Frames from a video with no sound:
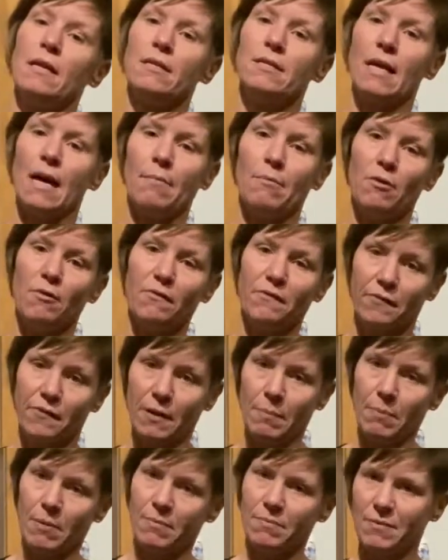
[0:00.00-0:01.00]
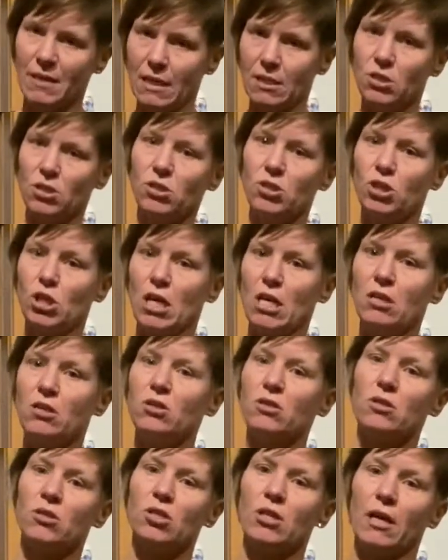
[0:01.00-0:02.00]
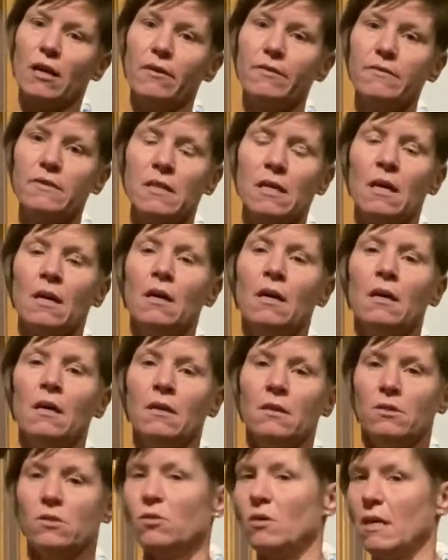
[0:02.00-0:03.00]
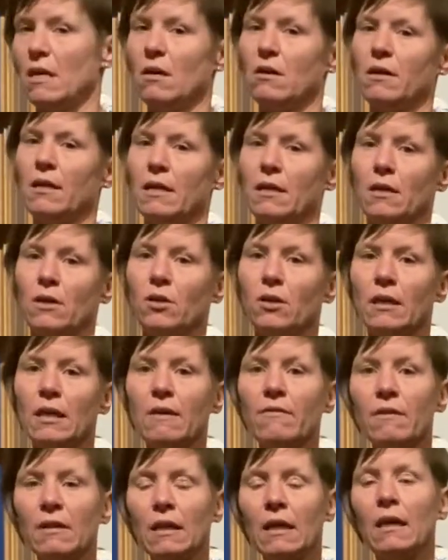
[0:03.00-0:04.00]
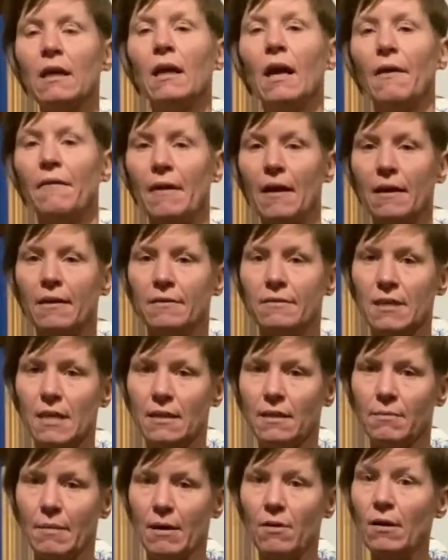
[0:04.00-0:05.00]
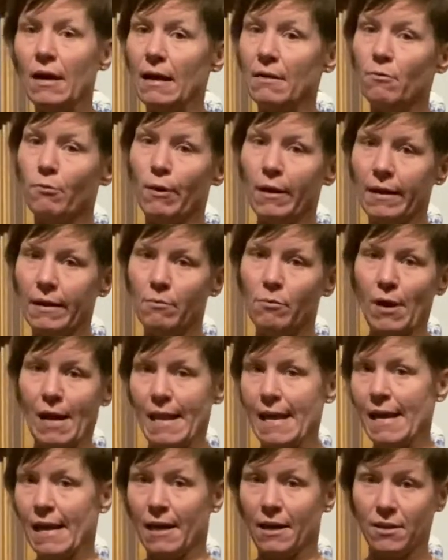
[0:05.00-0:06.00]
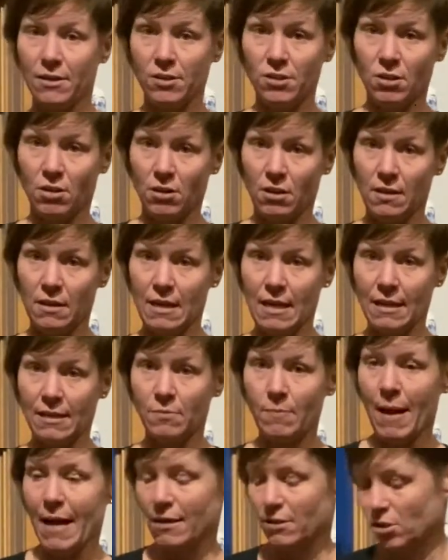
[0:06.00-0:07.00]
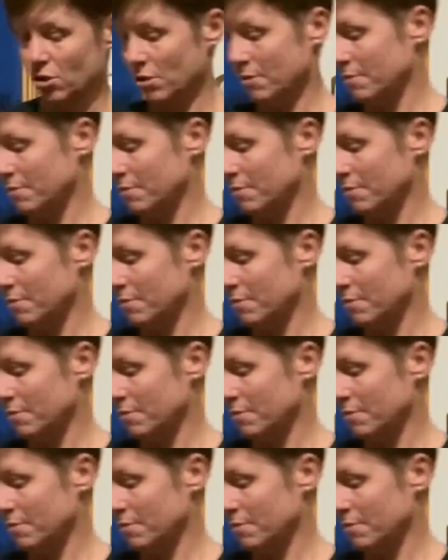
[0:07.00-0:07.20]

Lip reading: timer, flip them, like just change the shells so they all kind of cook evenly and then take them out. And while I'm waiting, I'm gonna start on the next batch.